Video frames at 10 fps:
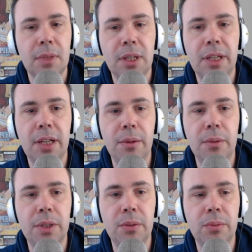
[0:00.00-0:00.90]
Yeah,
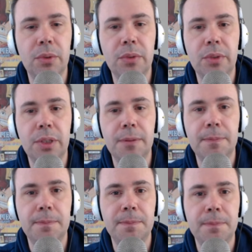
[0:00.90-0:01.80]
we'll do
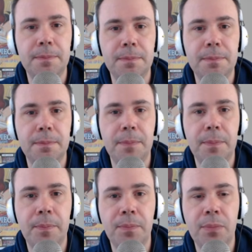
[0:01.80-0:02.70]

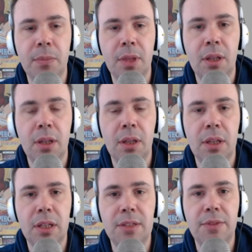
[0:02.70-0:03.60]
it.
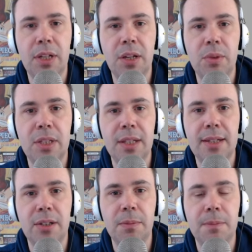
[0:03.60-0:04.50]
Let's find out what's at the top.